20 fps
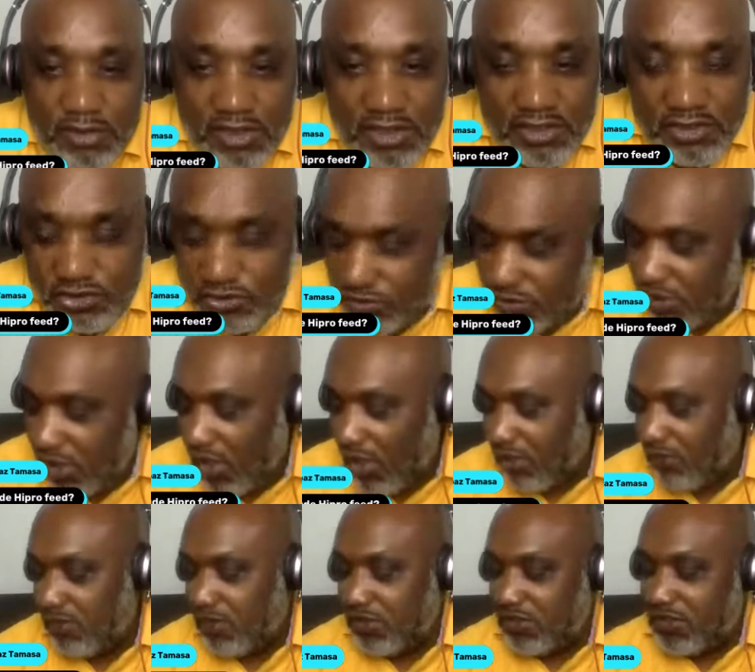but it should
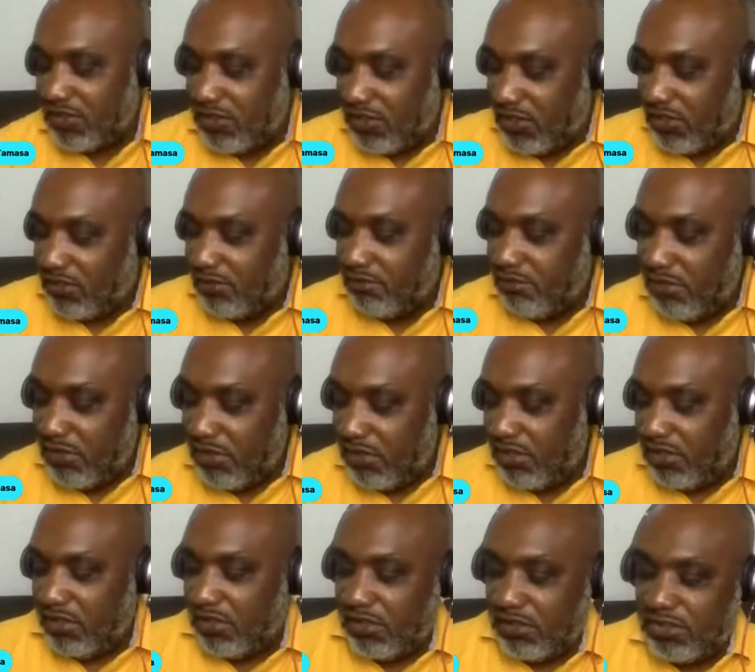always still
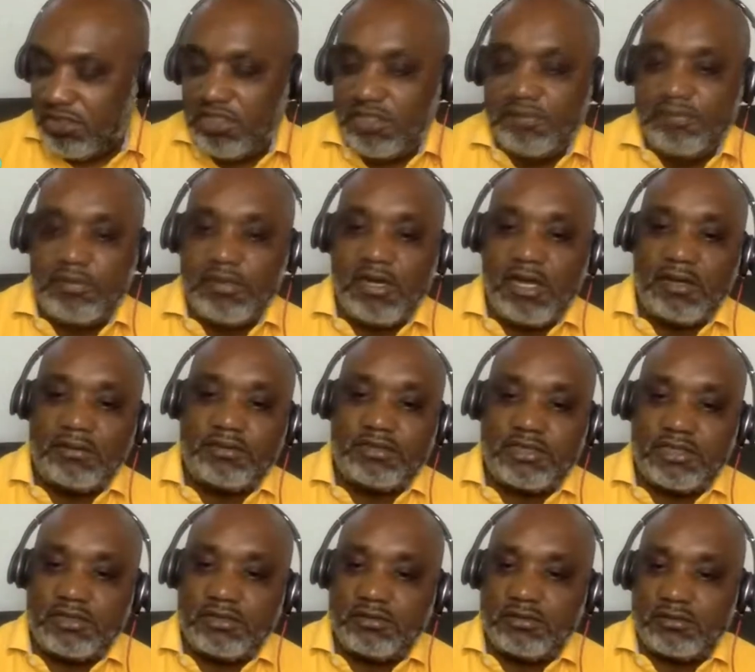be the cheaper
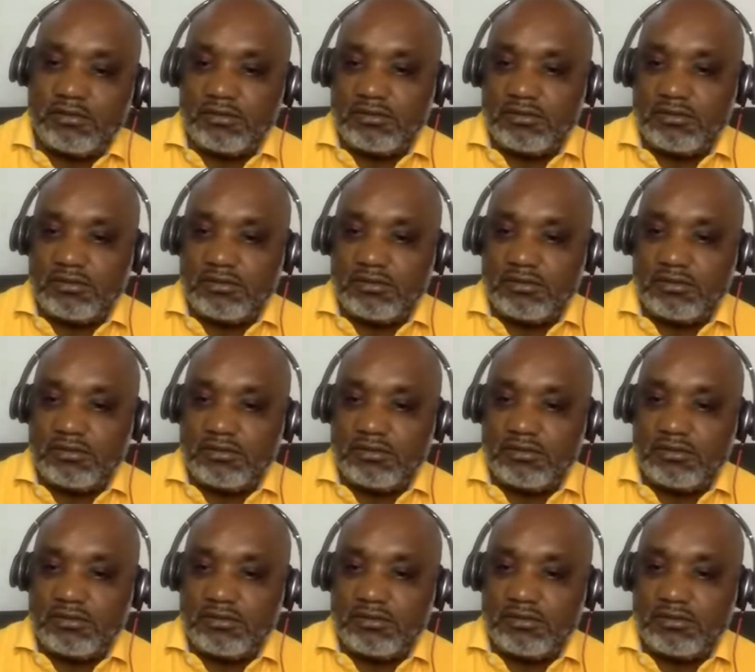option.